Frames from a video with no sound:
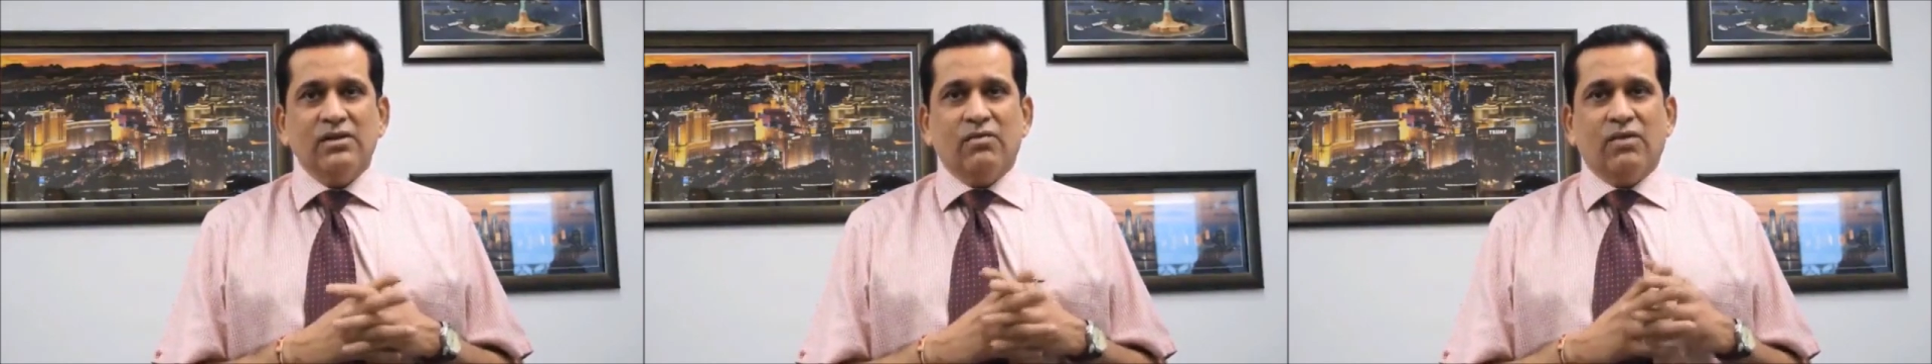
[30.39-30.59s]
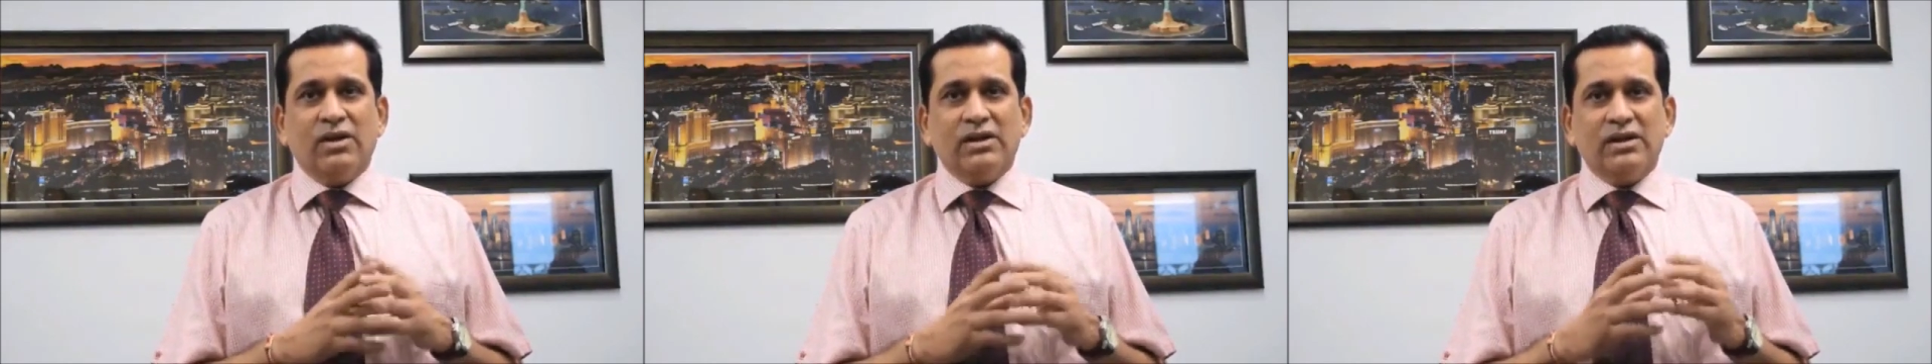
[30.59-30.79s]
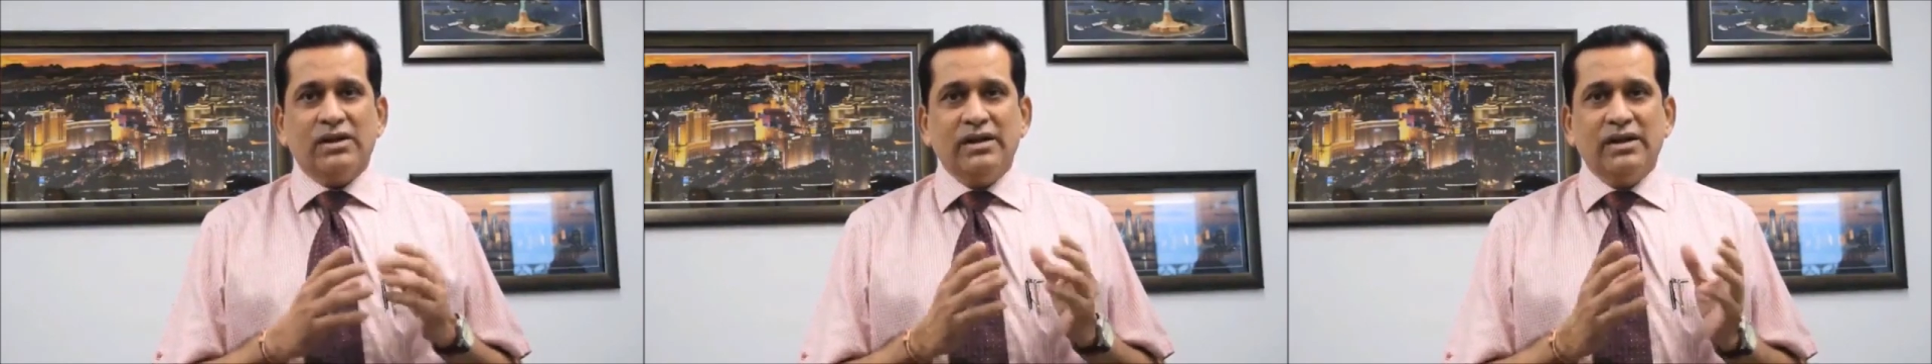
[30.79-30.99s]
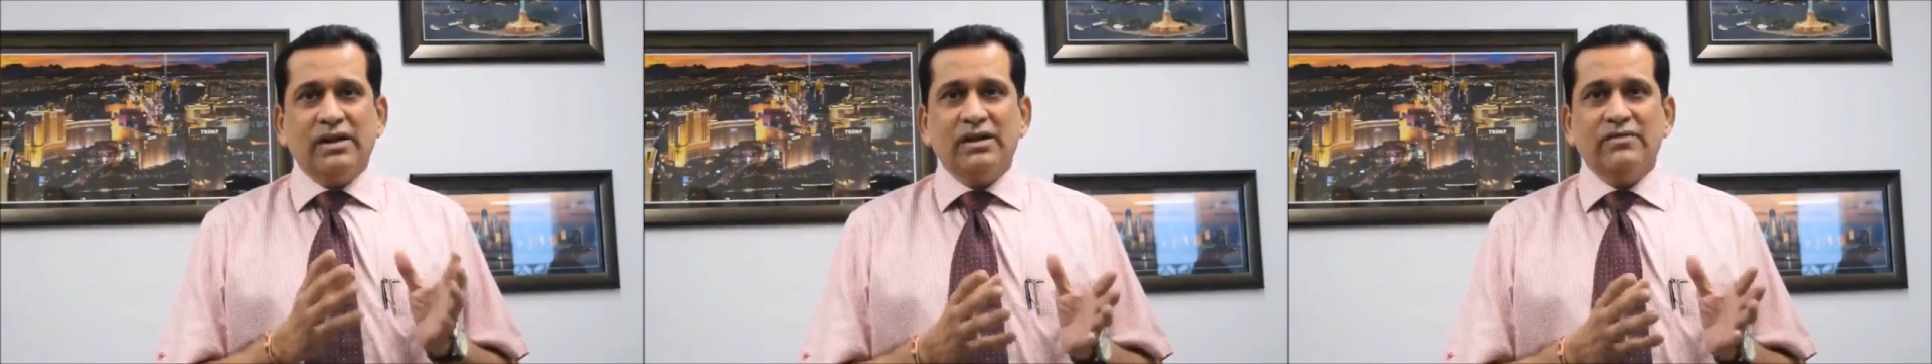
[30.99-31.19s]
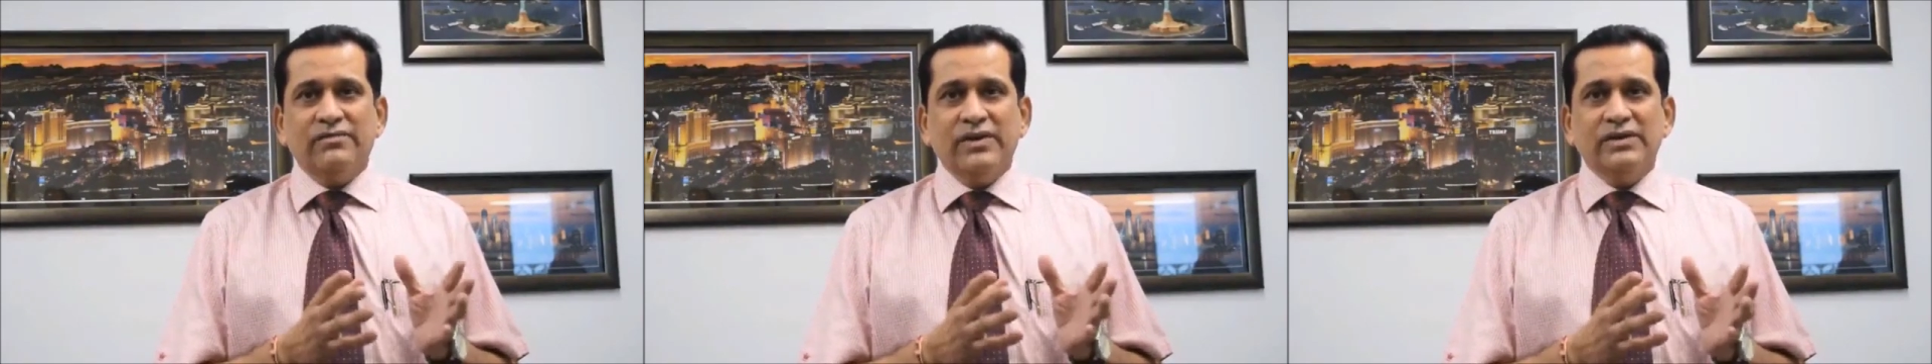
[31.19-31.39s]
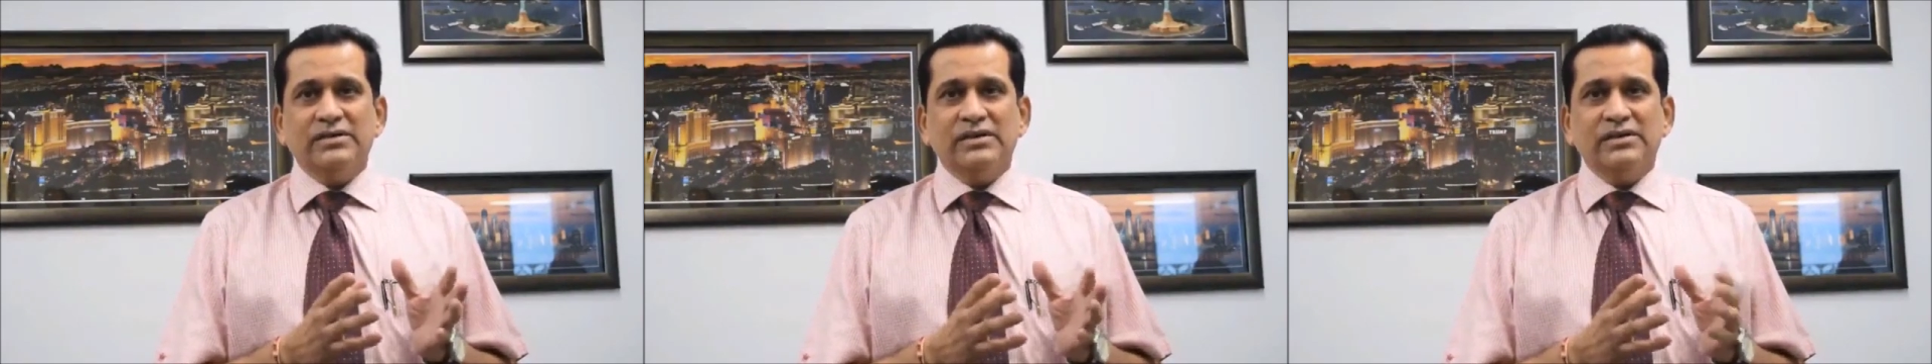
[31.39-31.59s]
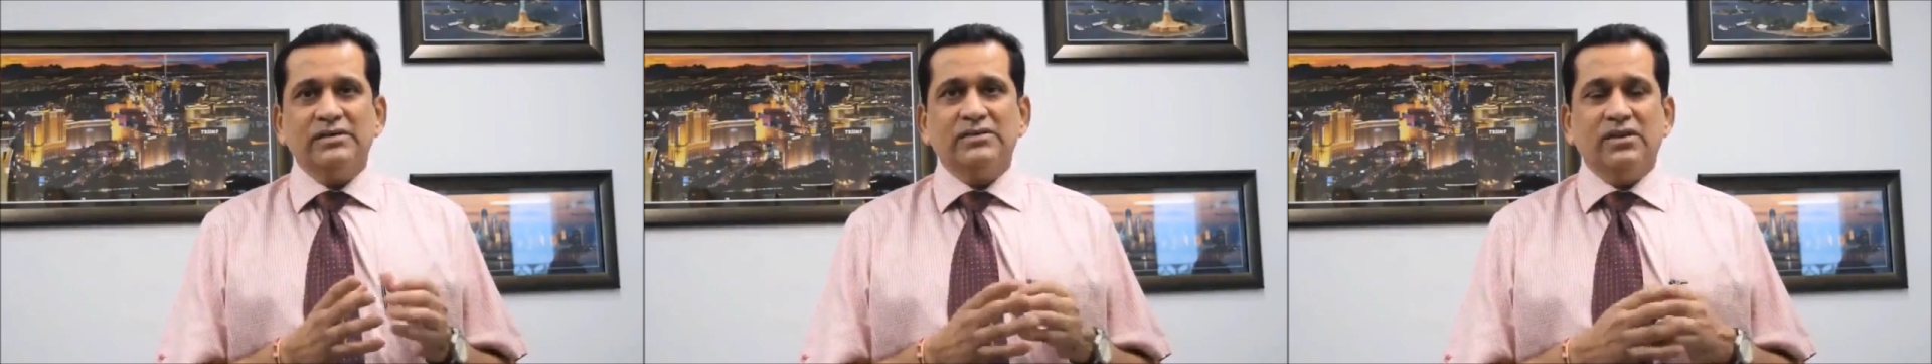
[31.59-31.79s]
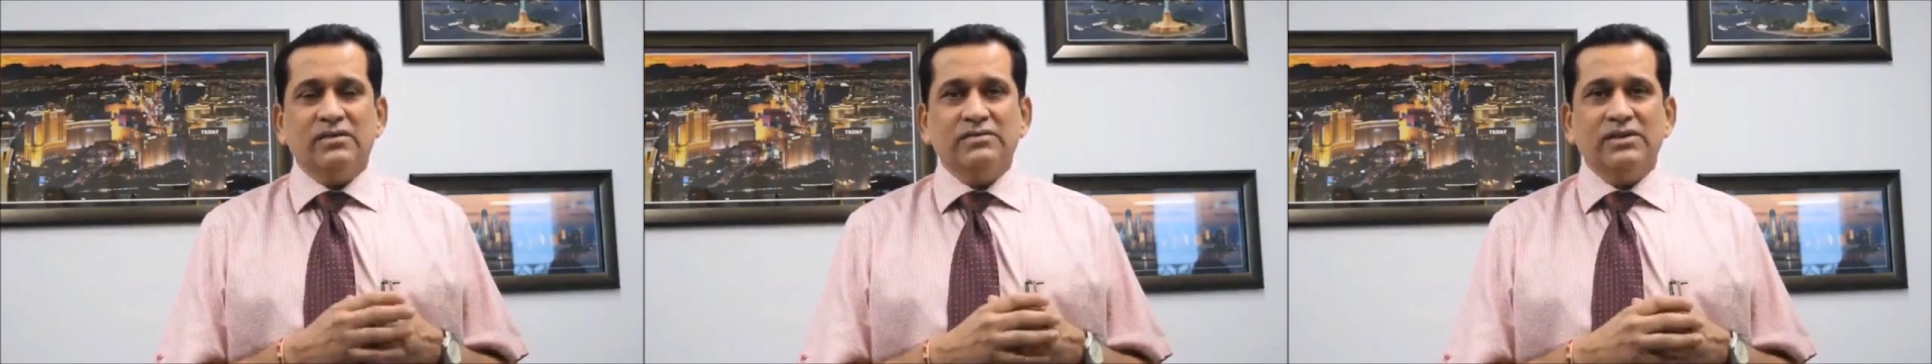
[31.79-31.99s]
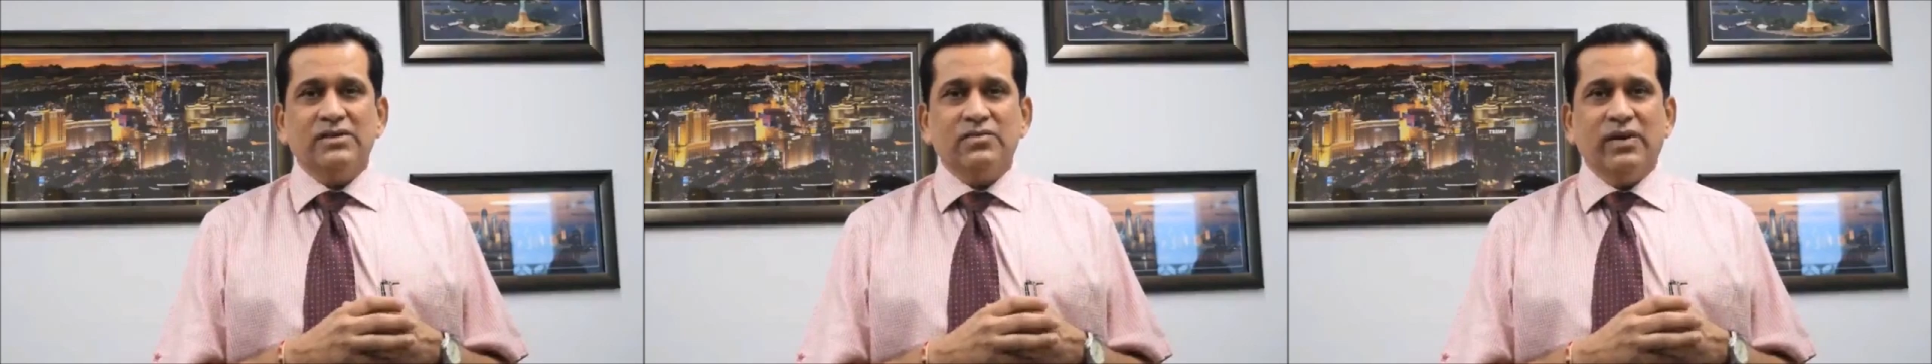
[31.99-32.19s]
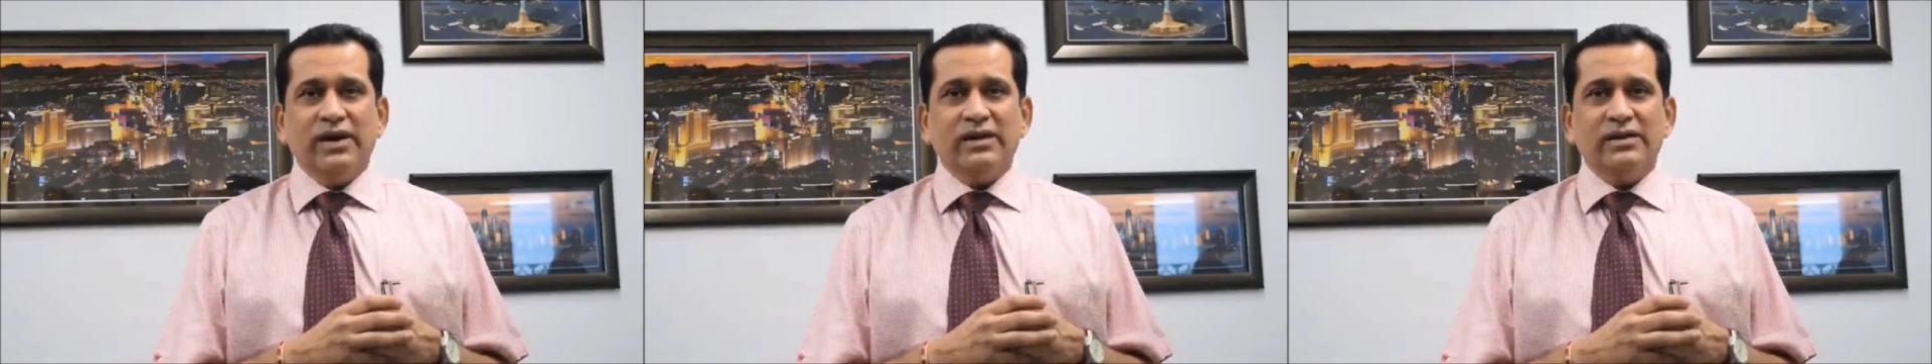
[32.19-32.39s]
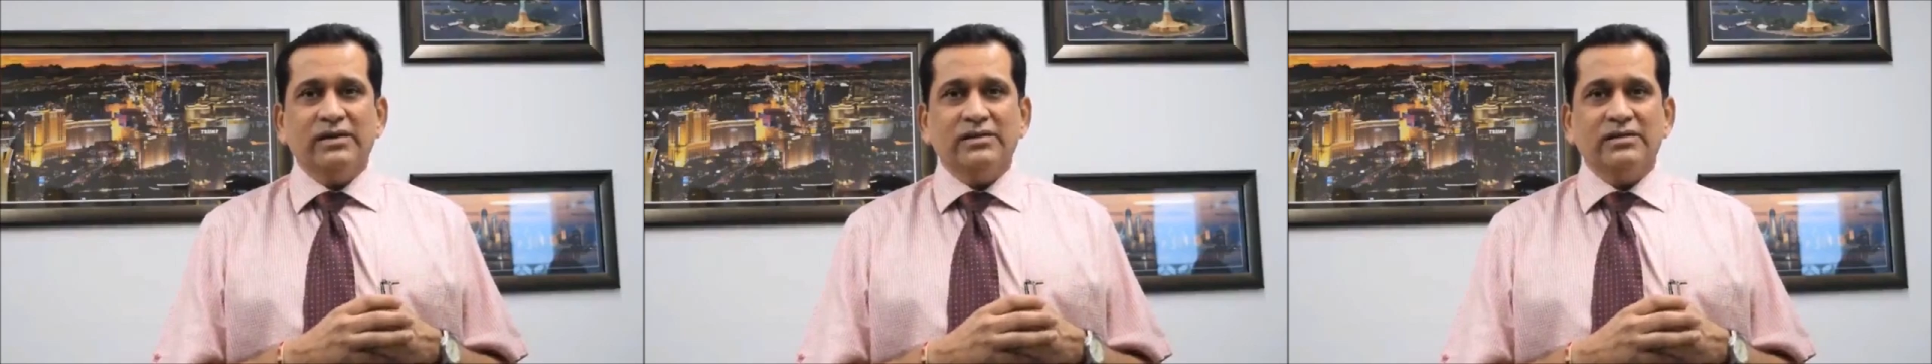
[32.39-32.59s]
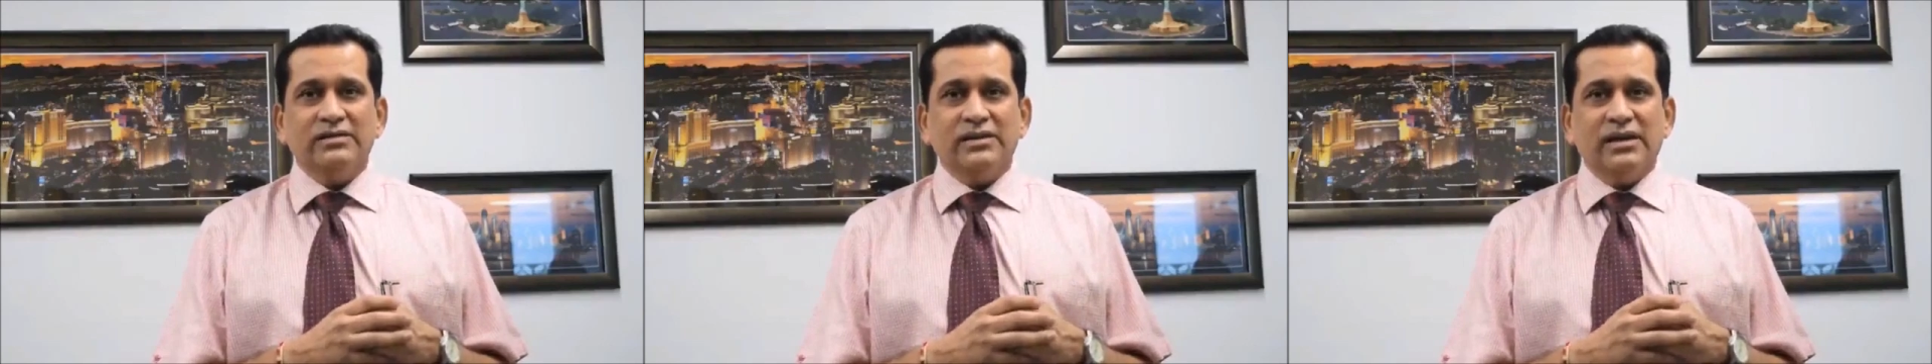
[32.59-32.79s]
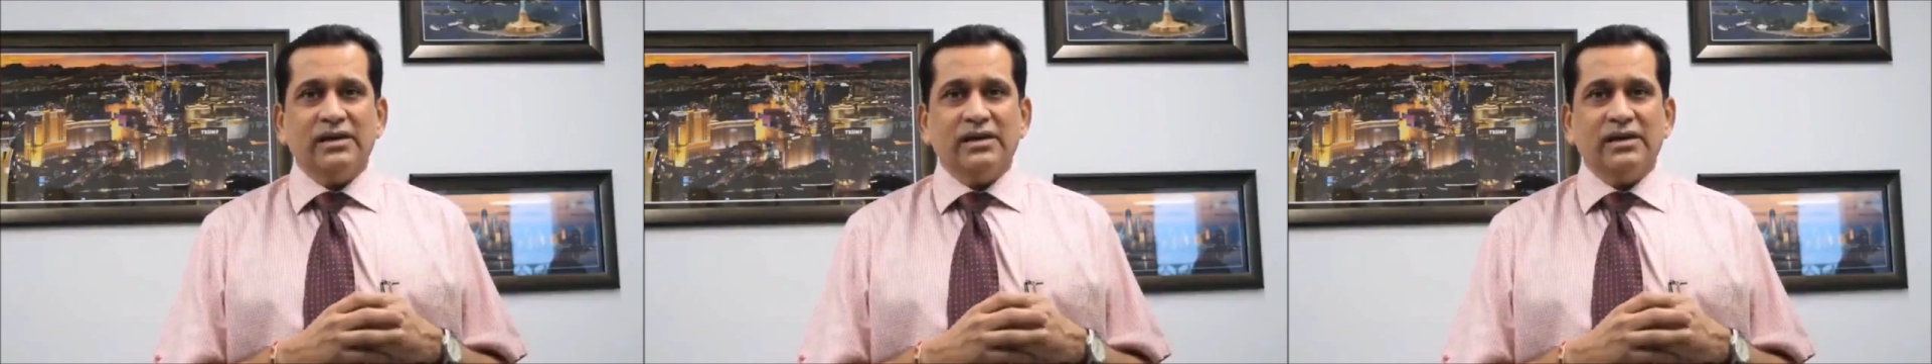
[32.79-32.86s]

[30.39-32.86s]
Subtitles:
what are the clinical features of this virus